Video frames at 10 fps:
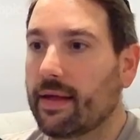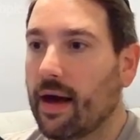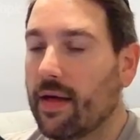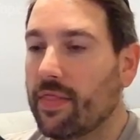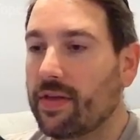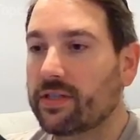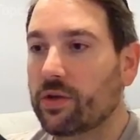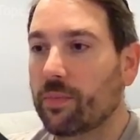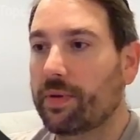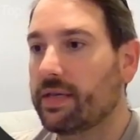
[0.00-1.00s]
this
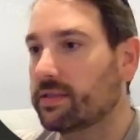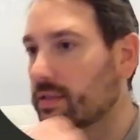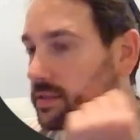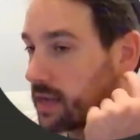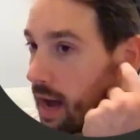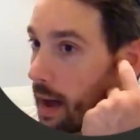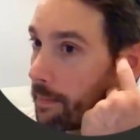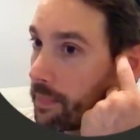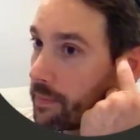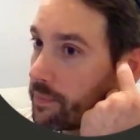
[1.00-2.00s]
little piece on the top.
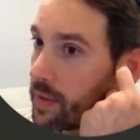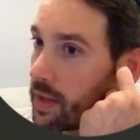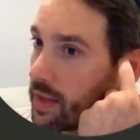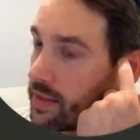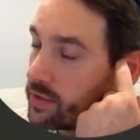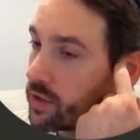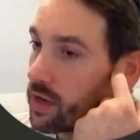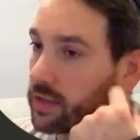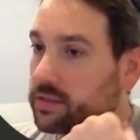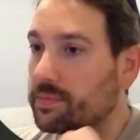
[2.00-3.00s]
These are
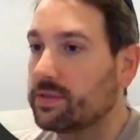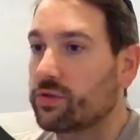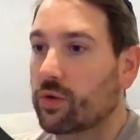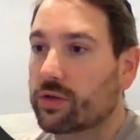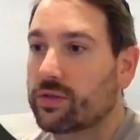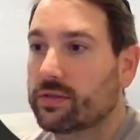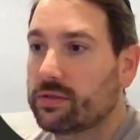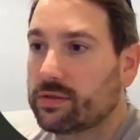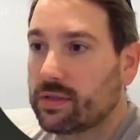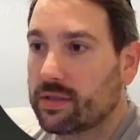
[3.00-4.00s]
custom
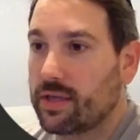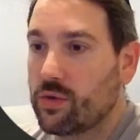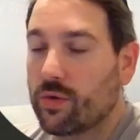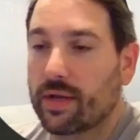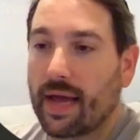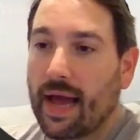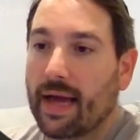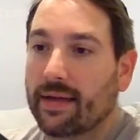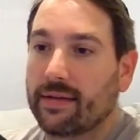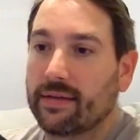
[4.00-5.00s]
instructions that you can
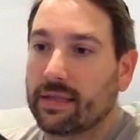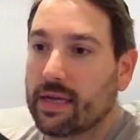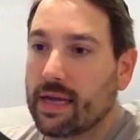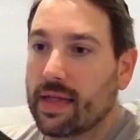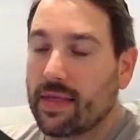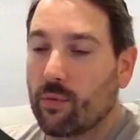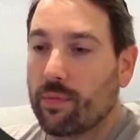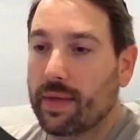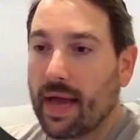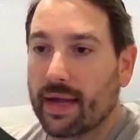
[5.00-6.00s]
add that will
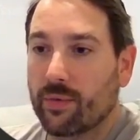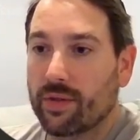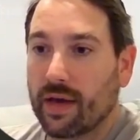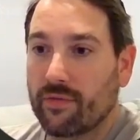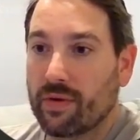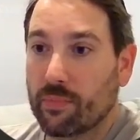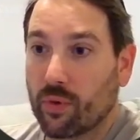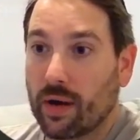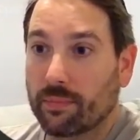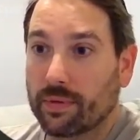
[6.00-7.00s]
be added with every
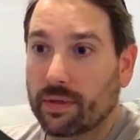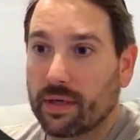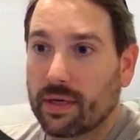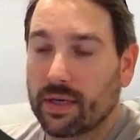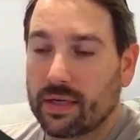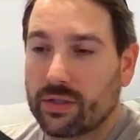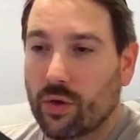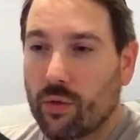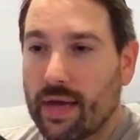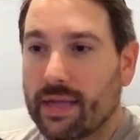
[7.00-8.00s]
prompt. So it
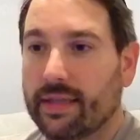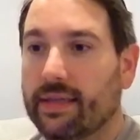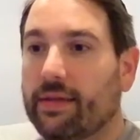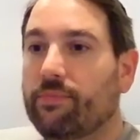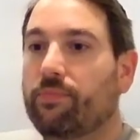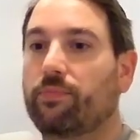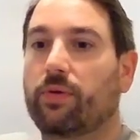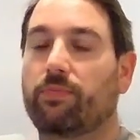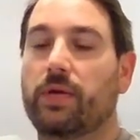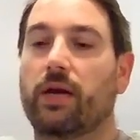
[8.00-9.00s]

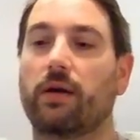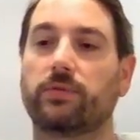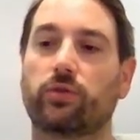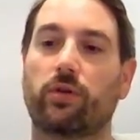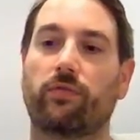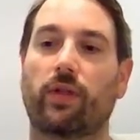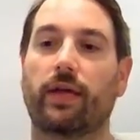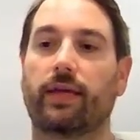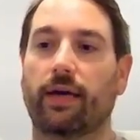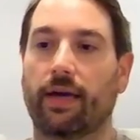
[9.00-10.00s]
becomes sort of
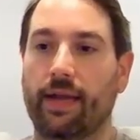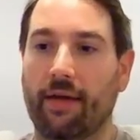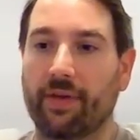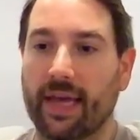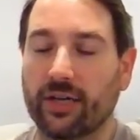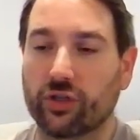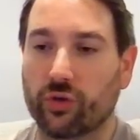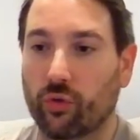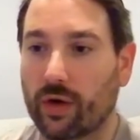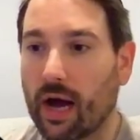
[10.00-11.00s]
like a
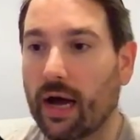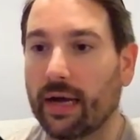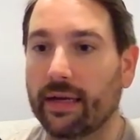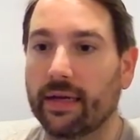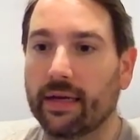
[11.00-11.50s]
navigational guide